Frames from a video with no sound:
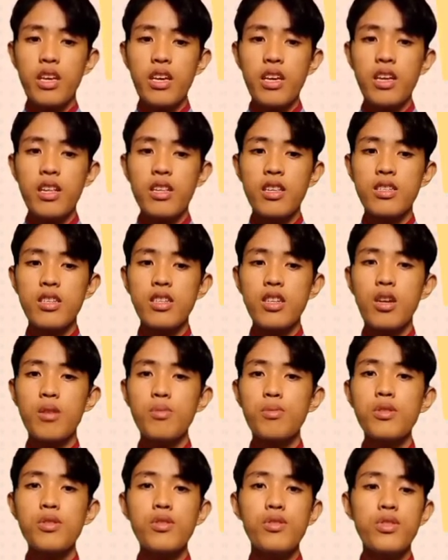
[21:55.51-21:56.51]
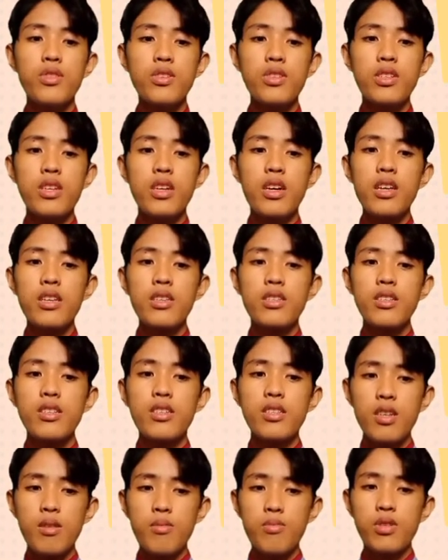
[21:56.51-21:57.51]
it is an option to discuss
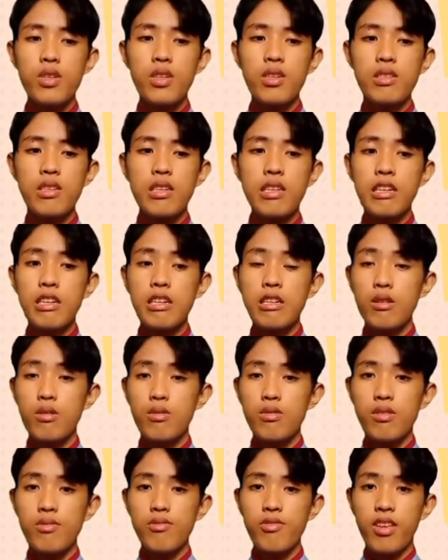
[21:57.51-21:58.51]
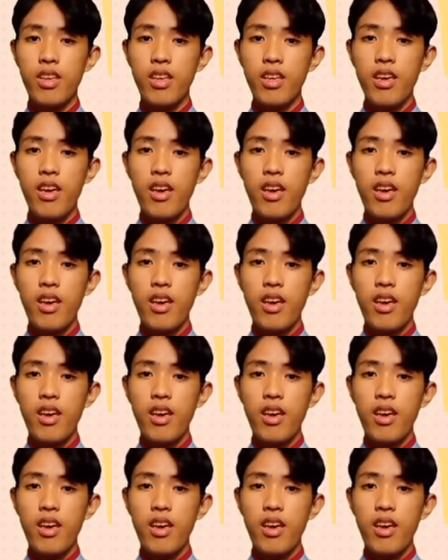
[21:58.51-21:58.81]
subjects inclusively.